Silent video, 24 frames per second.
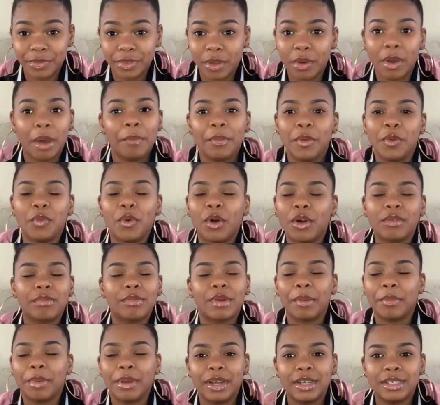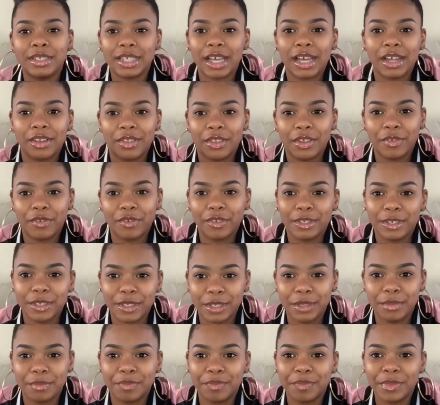Woken my parents out of their
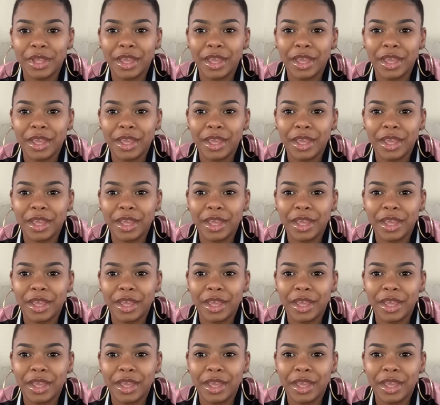sleep,